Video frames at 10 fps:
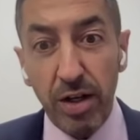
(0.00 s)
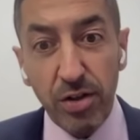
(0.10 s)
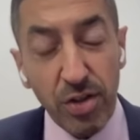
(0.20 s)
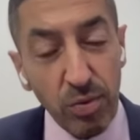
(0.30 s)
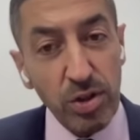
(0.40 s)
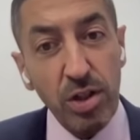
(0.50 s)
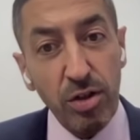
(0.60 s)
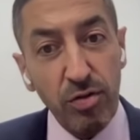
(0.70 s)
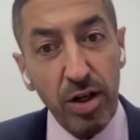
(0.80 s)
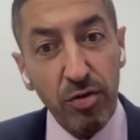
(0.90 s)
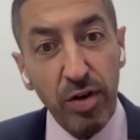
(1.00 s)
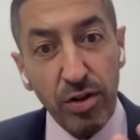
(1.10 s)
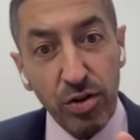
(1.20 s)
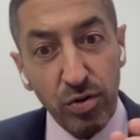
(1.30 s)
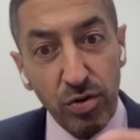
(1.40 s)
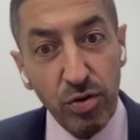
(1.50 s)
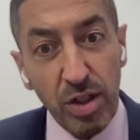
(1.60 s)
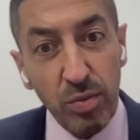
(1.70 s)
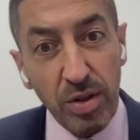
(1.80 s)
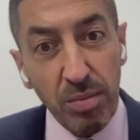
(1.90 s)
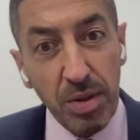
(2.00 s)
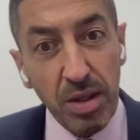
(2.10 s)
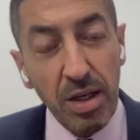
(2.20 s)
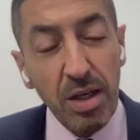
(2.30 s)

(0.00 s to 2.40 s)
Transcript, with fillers: fires, and we still need firefighters to deal with them.